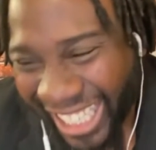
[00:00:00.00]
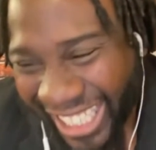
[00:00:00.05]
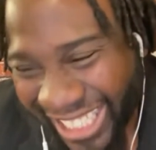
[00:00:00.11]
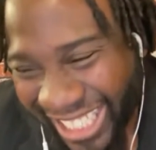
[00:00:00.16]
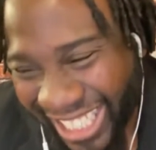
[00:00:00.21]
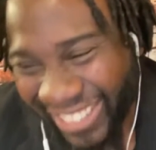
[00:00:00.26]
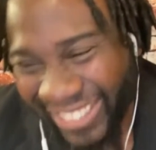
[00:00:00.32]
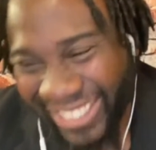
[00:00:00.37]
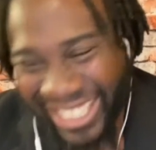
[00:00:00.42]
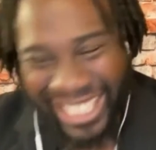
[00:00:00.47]

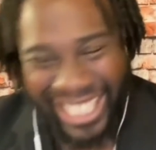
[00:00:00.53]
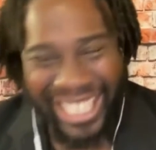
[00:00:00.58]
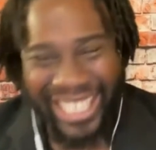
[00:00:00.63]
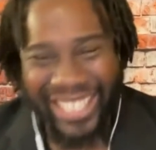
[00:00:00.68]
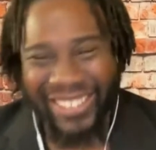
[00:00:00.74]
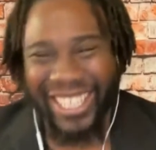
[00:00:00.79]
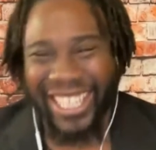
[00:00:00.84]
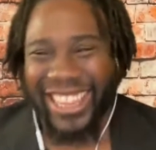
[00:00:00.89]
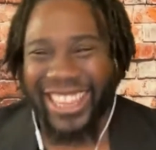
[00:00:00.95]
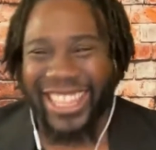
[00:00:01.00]
I'm telling
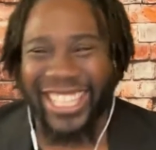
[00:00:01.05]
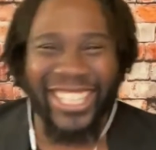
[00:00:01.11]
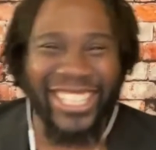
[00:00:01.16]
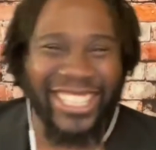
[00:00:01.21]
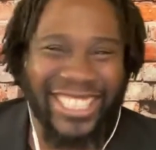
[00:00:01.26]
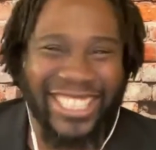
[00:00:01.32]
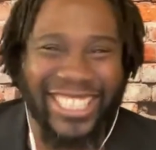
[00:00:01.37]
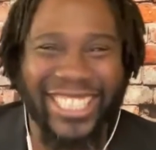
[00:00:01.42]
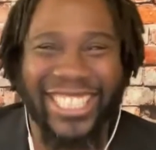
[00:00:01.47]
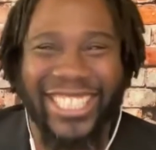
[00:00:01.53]
a
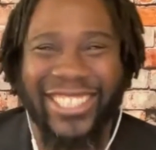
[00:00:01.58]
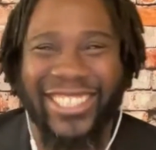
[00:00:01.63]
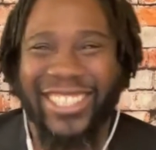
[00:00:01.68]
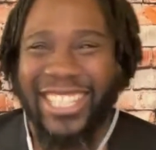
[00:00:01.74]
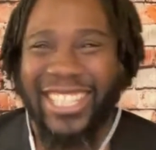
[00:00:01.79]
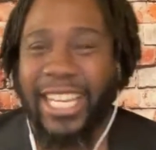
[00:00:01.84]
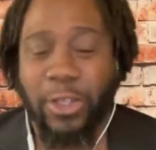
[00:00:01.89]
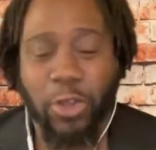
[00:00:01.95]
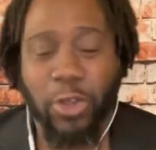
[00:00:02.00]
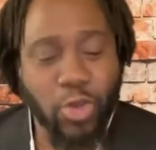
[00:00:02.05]
13-year-old,
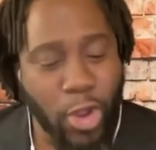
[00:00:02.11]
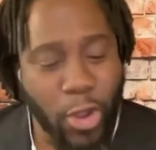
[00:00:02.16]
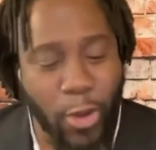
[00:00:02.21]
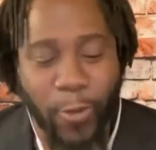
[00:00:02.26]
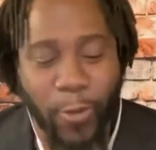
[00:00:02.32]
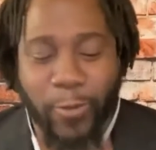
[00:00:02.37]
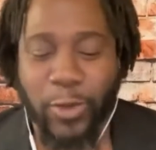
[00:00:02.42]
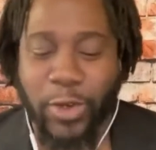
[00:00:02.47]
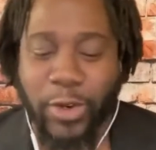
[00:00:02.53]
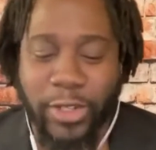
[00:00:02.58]
like,
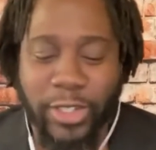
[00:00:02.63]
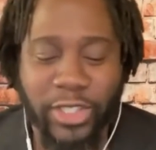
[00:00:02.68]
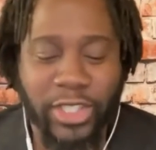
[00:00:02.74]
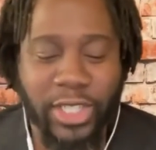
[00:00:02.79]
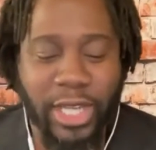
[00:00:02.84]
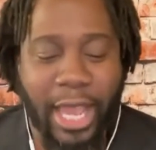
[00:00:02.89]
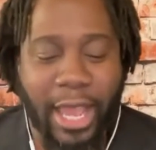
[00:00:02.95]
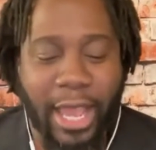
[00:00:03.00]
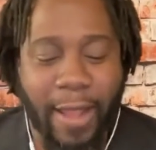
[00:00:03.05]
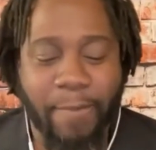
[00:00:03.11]
no, your
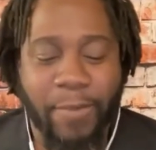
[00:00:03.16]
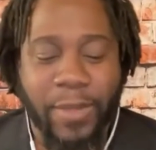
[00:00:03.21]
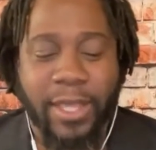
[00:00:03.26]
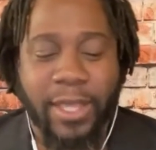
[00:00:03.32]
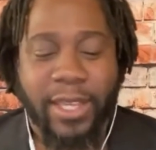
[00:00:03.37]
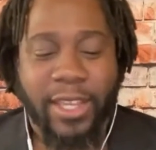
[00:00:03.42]
job